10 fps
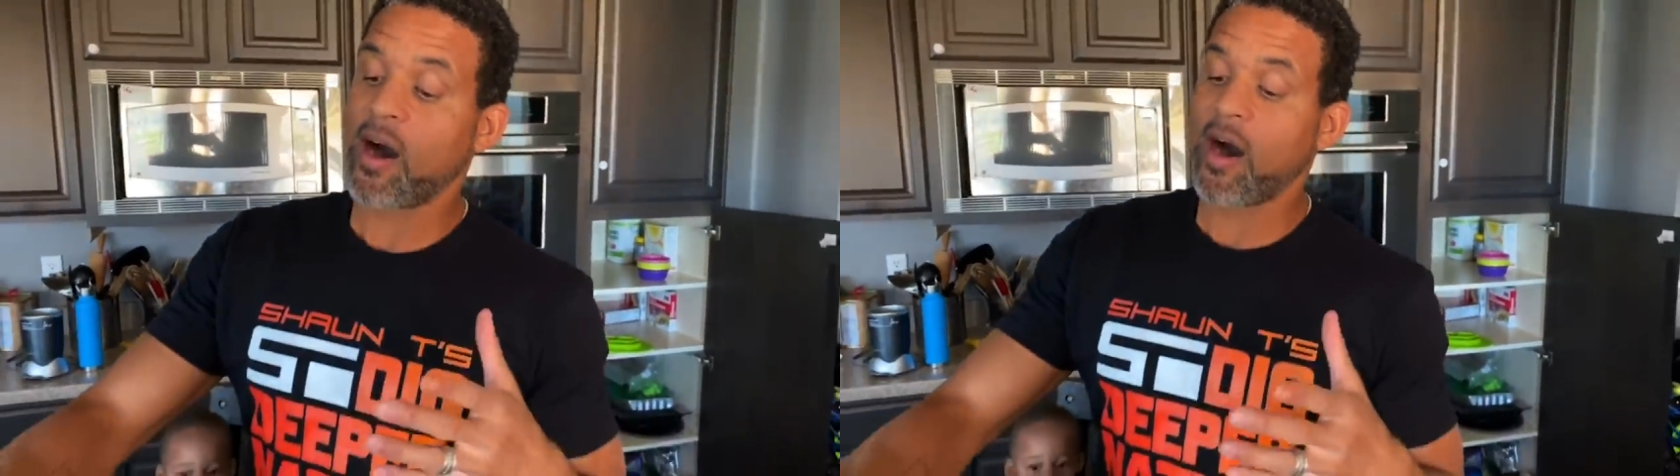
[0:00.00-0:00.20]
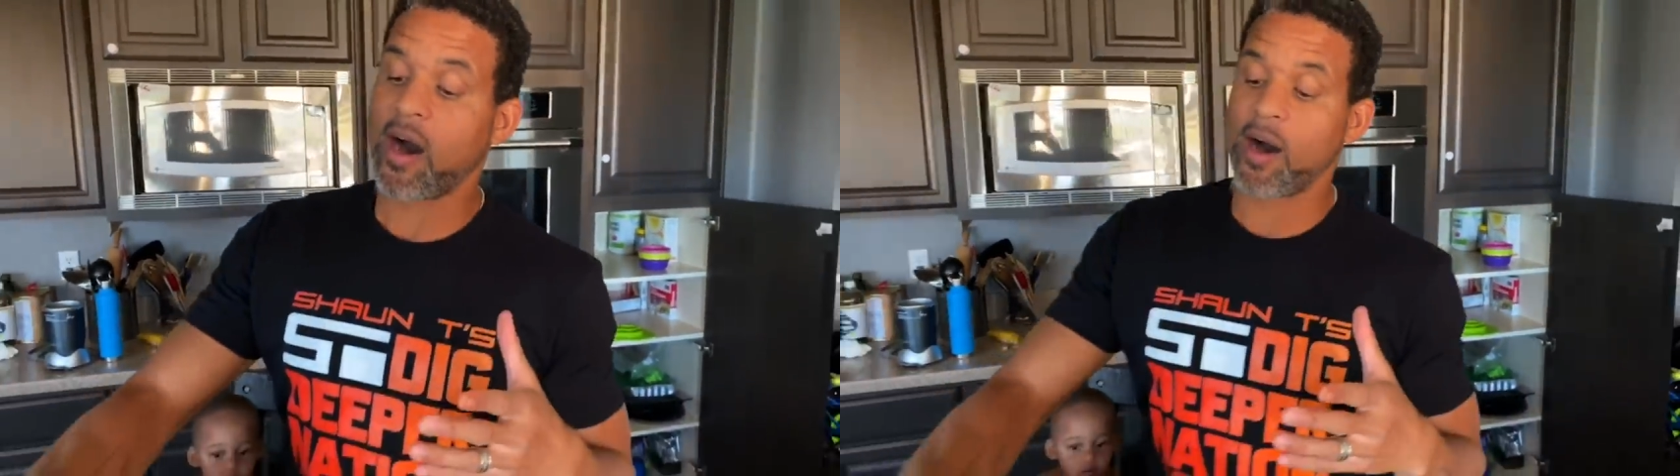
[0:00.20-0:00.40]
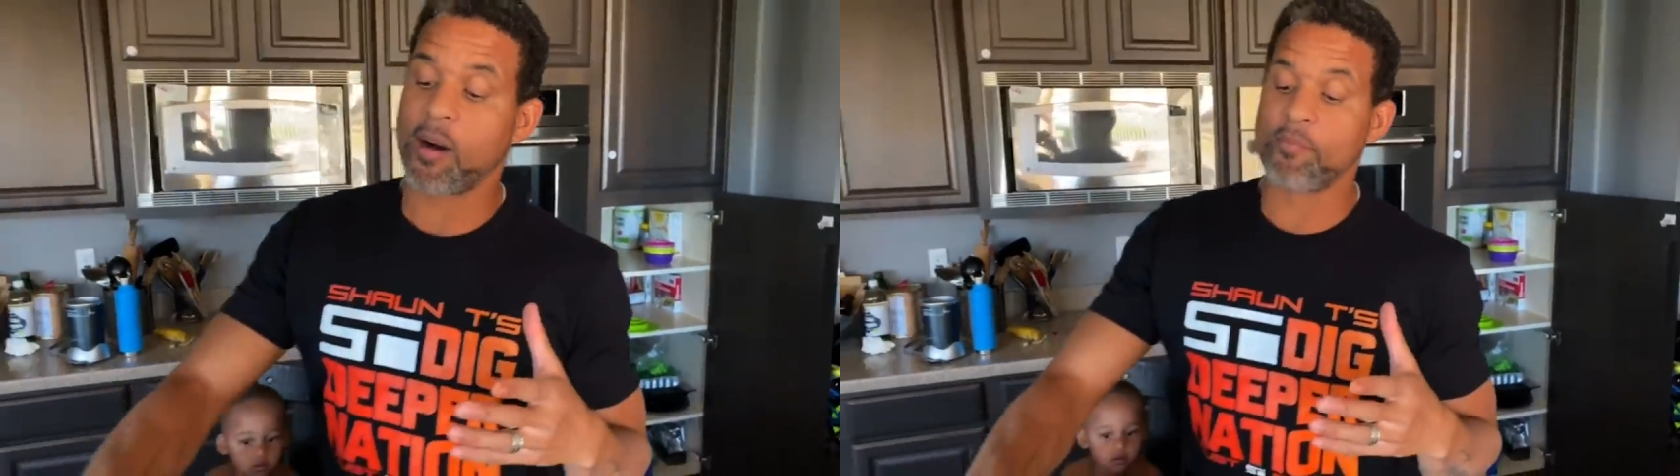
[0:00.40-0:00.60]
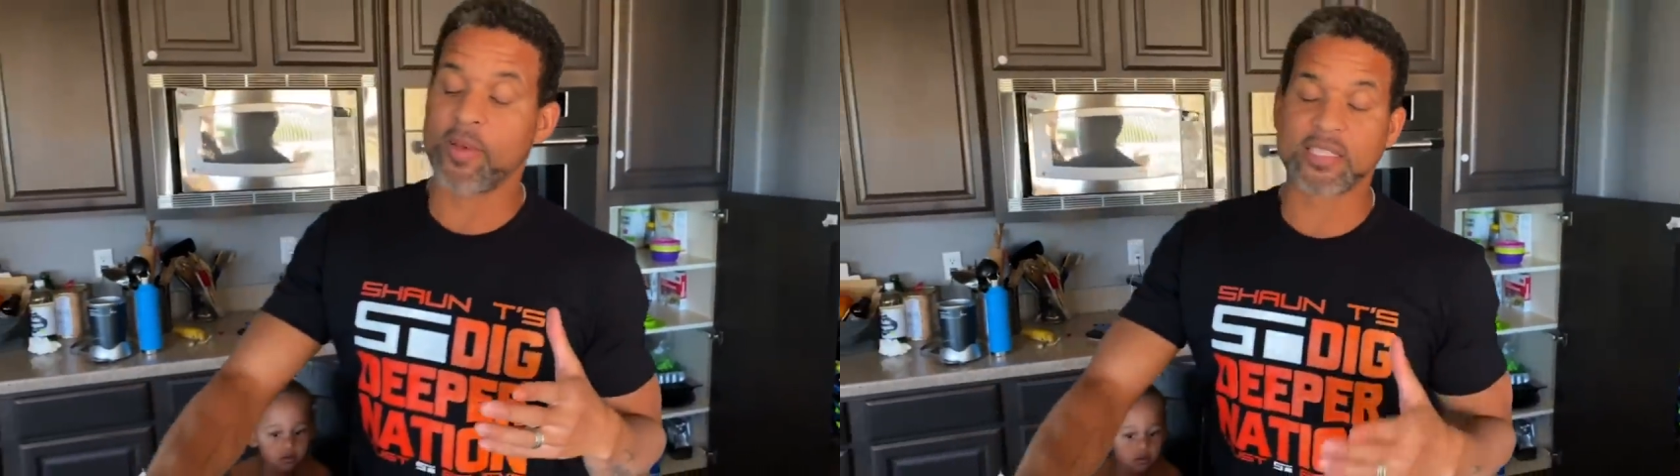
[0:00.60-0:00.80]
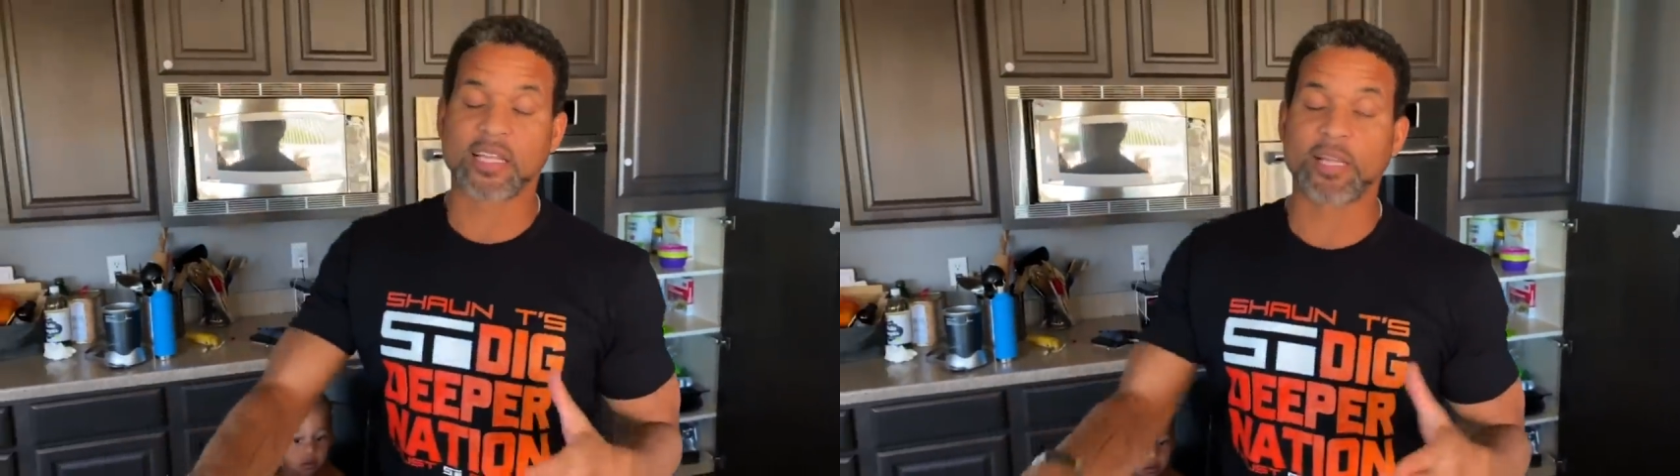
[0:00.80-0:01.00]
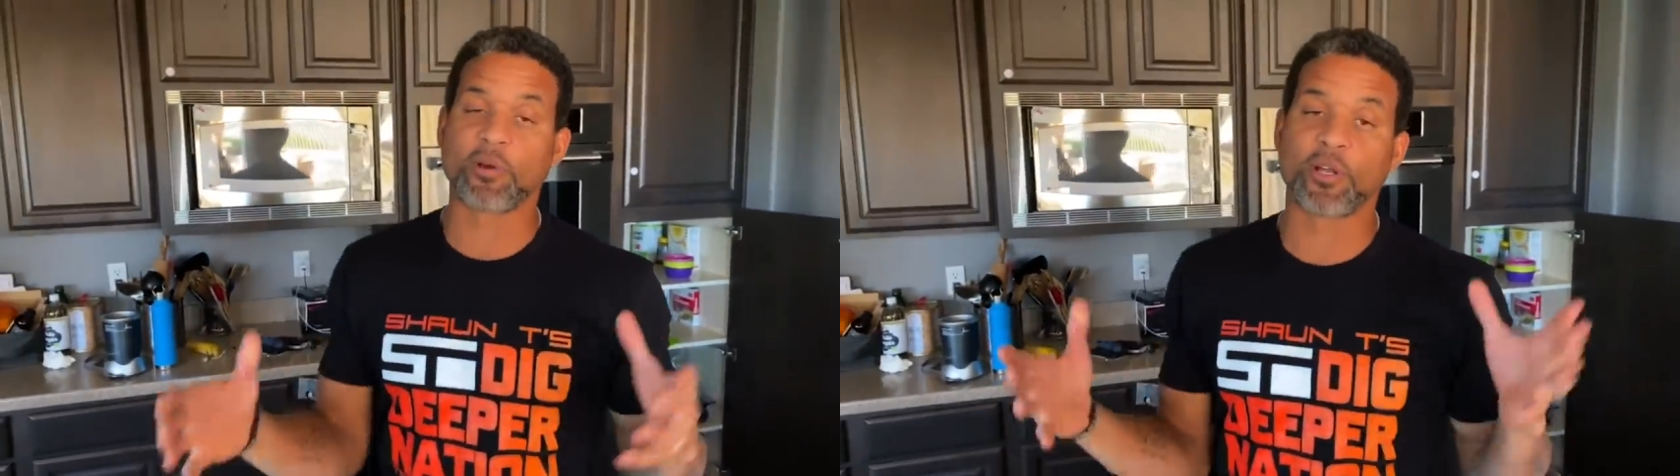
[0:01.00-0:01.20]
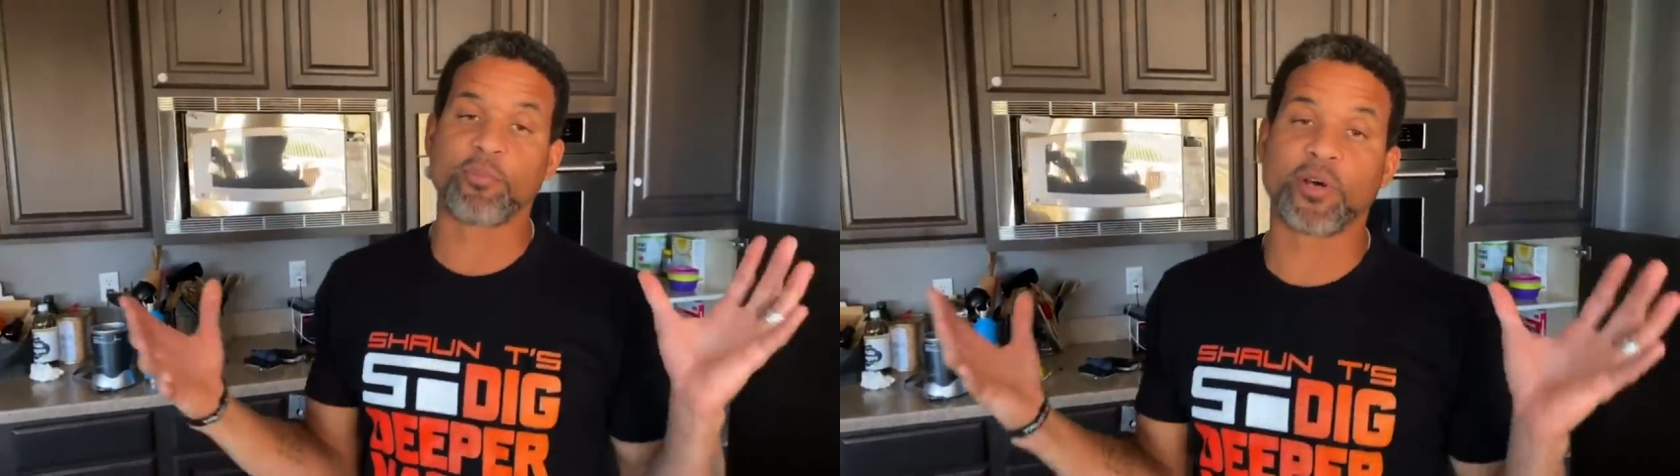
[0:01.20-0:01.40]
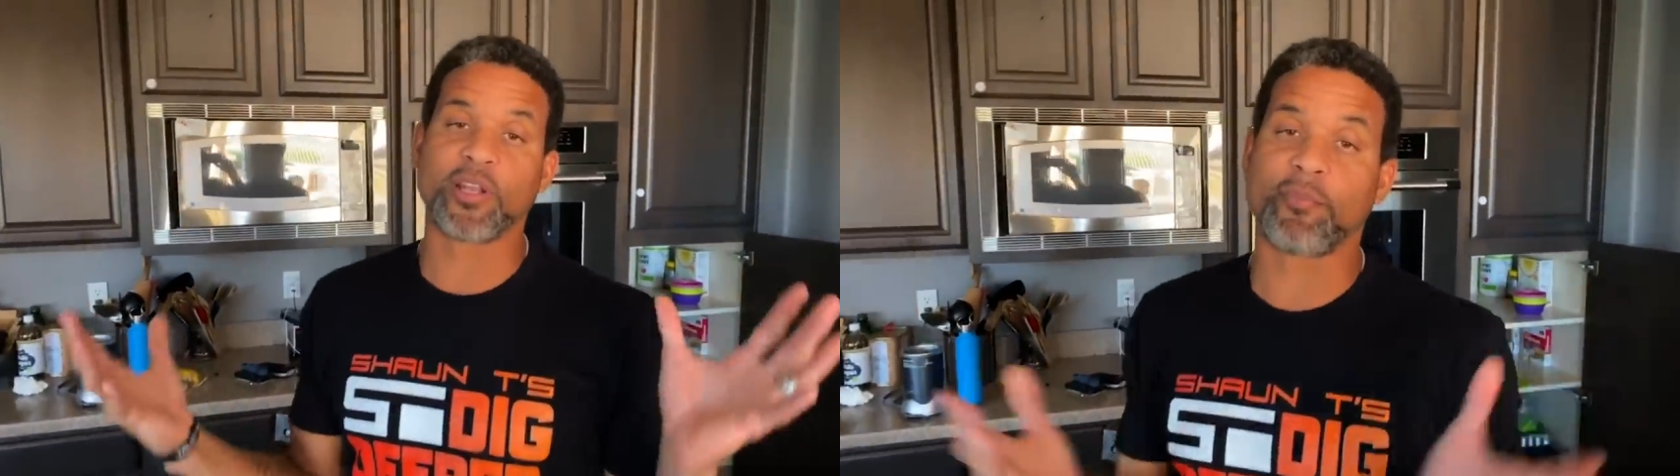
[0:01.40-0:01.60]
uh, basically, we're gonna
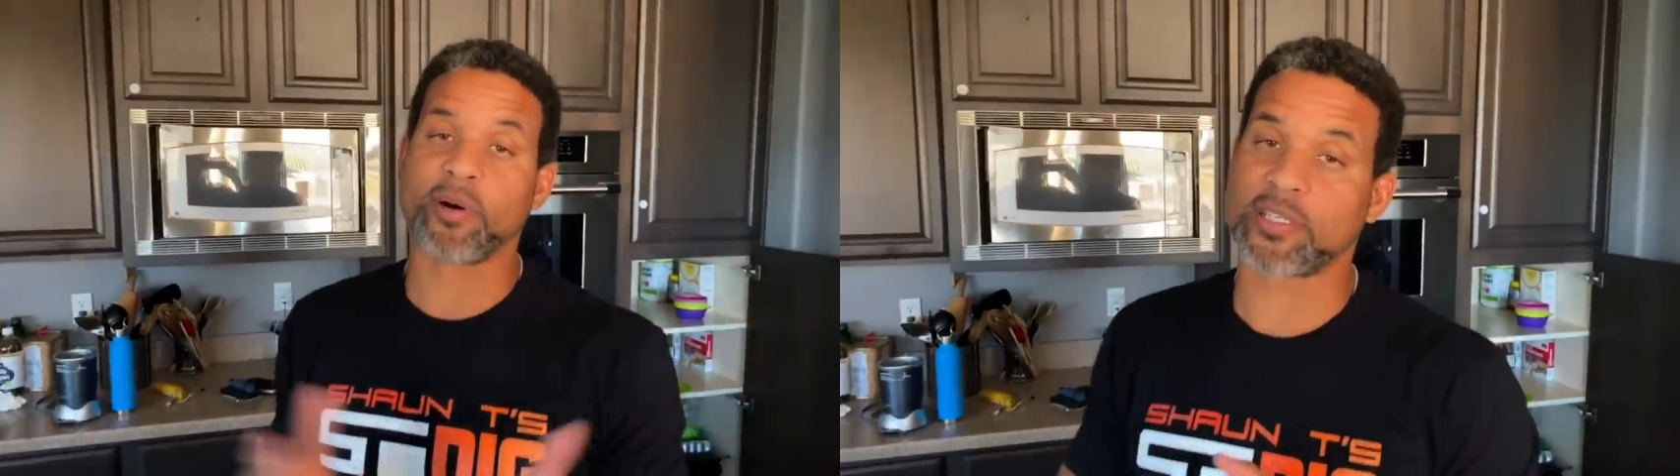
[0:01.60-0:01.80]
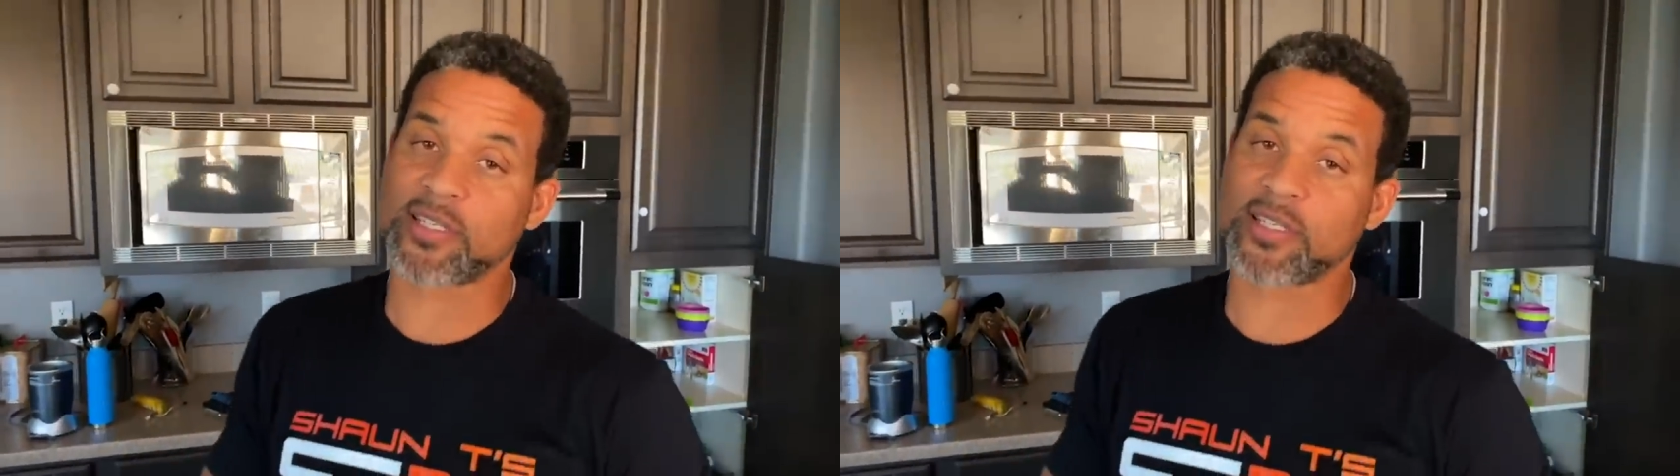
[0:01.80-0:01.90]
put in a bunch